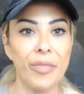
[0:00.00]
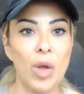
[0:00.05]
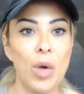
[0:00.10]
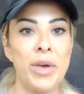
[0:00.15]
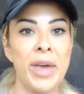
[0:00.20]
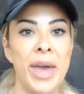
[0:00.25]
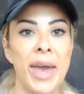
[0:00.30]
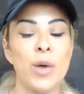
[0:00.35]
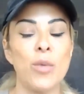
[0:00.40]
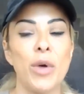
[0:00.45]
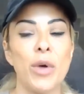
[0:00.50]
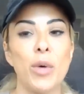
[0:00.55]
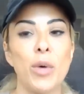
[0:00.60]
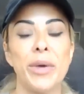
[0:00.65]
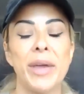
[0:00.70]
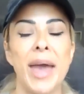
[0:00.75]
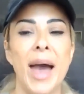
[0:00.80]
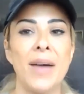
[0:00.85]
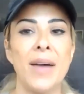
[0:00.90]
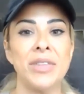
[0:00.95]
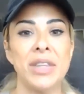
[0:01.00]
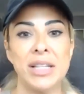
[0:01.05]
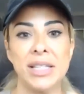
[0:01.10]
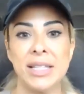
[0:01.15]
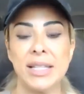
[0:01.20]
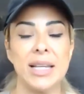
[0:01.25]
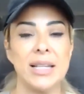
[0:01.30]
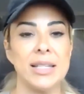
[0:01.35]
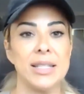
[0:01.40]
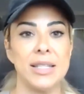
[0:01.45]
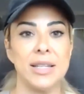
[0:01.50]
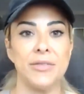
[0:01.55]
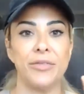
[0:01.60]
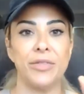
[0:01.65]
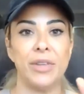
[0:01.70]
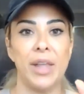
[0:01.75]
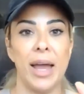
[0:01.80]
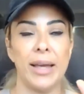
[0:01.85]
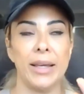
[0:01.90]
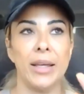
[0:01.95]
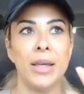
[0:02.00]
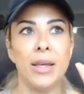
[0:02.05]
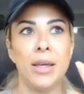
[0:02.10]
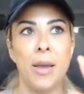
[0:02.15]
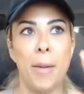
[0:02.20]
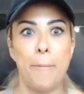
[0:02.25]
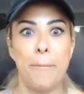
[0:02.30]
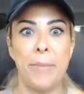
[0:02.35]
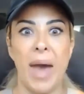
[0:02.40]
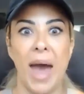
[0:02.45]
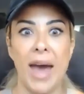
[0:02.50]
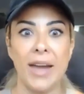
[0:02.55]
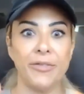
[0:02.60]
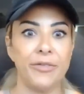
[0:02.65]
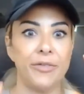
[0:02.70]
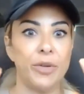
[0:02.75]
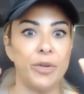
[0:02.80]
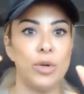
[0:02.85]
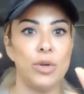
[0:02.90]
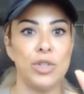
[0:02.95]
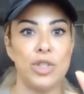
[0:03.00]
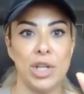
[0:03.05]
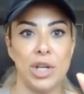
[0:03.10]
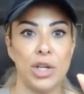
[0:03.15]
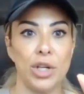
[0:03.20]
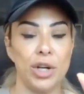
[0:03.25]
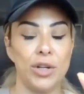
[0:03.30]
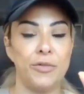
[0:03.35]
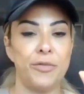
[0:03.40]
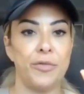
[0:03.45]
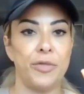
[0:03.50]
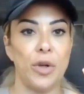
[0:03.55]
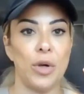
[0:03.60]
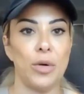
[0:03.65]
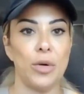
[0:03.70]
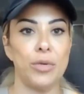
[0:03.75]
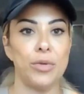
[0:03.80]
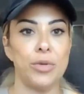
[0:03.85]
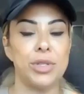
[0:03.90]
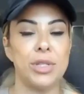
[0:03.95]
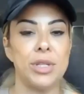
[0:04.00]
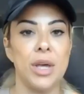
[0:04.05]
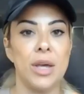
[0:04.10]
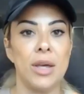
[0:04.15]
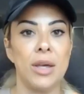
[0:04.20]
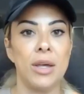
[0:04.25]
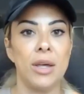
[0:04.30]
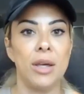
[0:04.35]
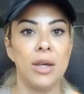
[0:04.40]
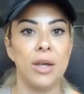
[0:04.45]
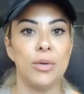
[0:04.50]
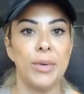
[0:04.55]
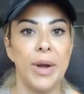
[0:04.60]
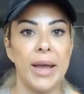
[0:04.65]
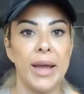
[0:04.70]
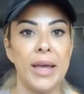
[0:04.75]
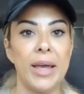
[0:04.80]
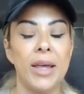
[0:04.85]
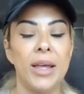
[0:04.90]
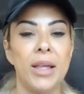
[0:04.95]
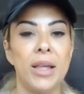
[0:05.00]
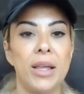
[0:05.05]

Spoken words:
Okay, where we have this list of bad foods and good foods, right?